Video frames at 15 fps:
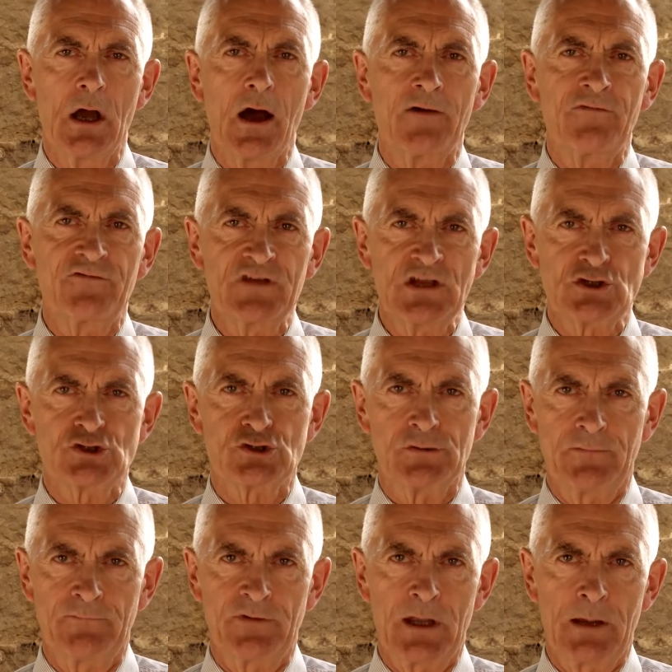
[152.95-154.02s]
a feature
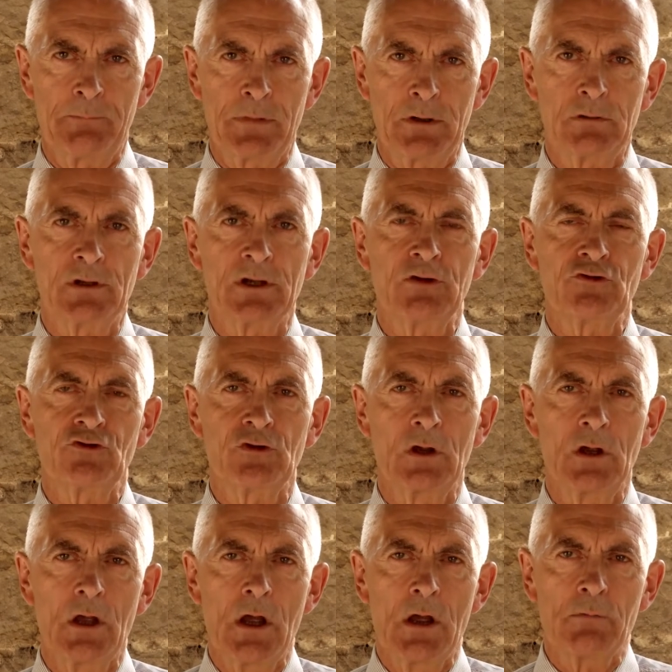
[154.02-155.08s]
of their buildings,
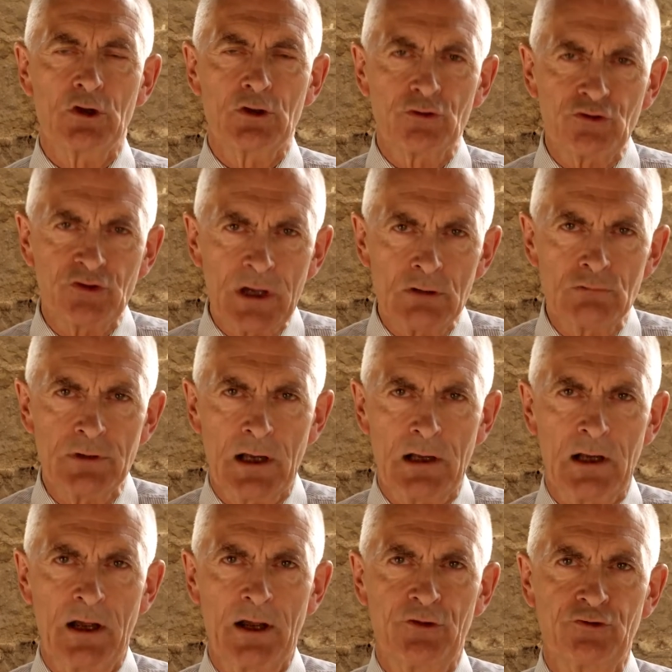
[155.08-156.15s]
because they
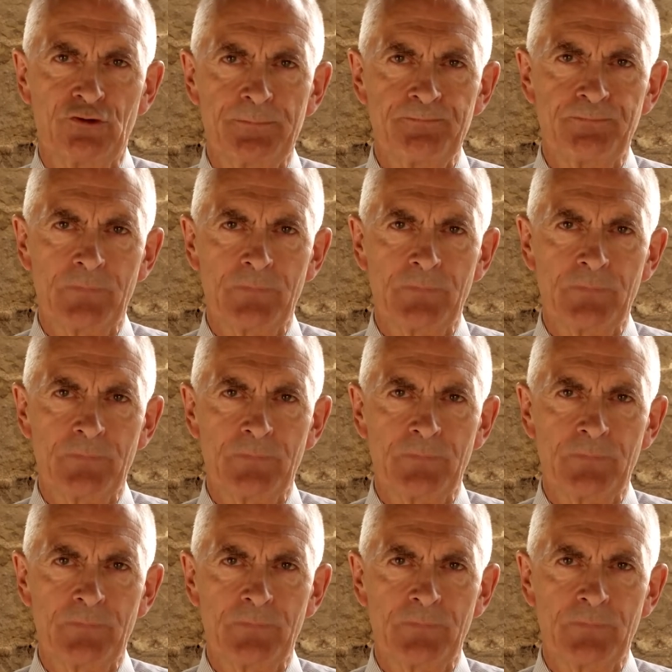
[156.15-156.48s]
realize